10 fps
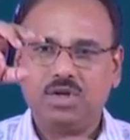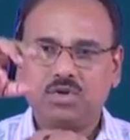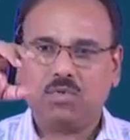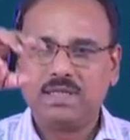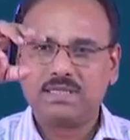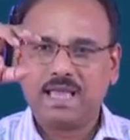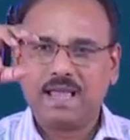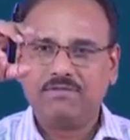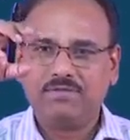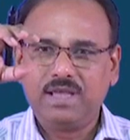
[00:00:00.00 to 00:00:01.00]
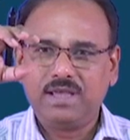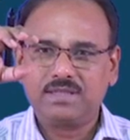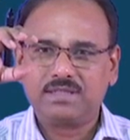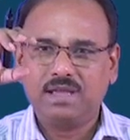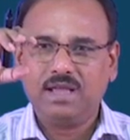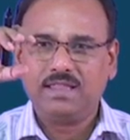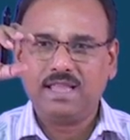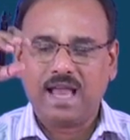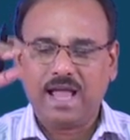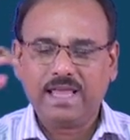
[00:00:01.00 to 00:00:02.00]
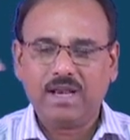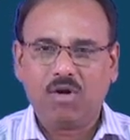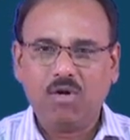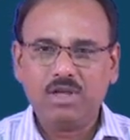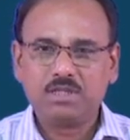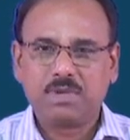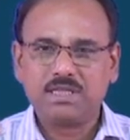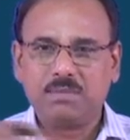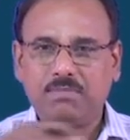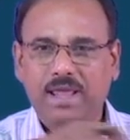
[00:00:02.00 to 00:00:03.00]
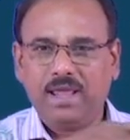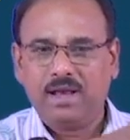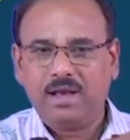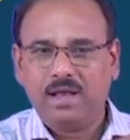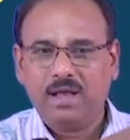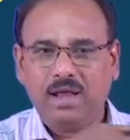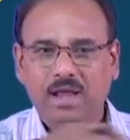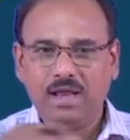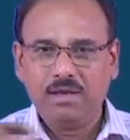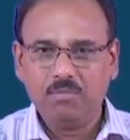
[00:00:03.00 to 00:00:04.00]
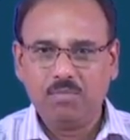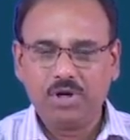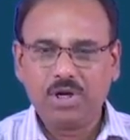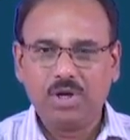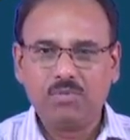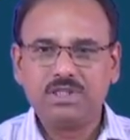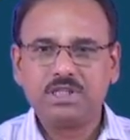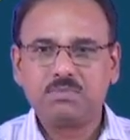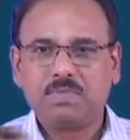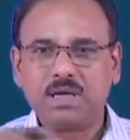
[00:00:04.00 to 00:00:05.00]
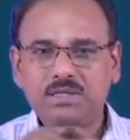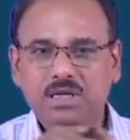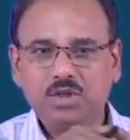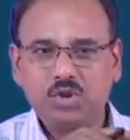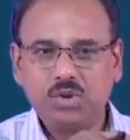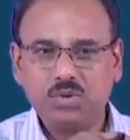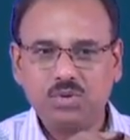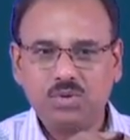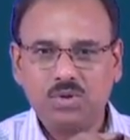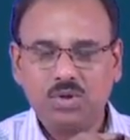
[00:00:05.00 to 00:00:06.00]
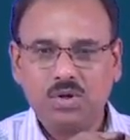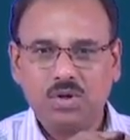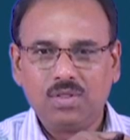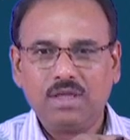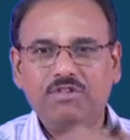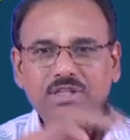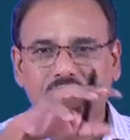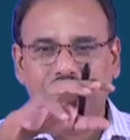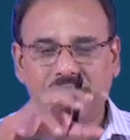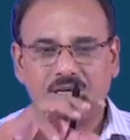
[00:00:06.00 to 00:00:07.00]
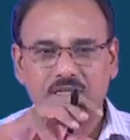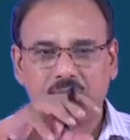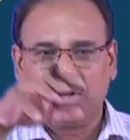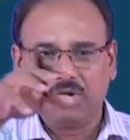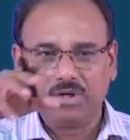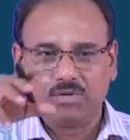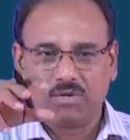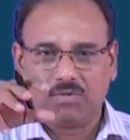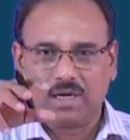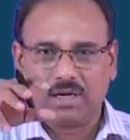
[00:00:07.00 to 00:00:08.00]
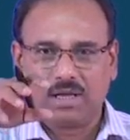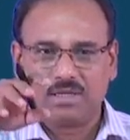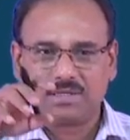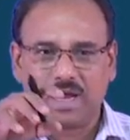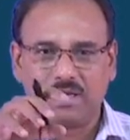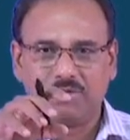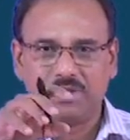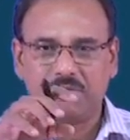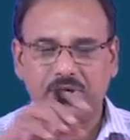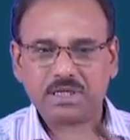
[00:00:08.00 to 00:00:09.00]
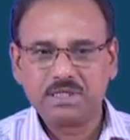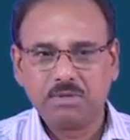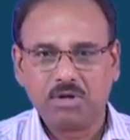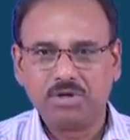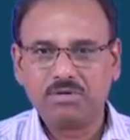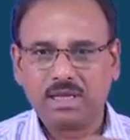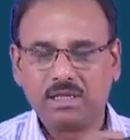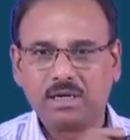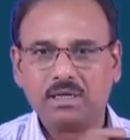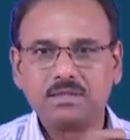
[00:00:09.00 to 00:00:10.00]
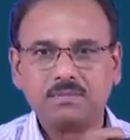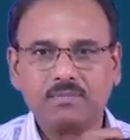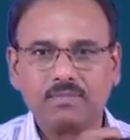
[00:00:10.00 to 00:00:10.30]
So, once I have this, then I can always pass a plane in between which is passing through the feature vectors belonging to one class and the feature vectors belonging to another class.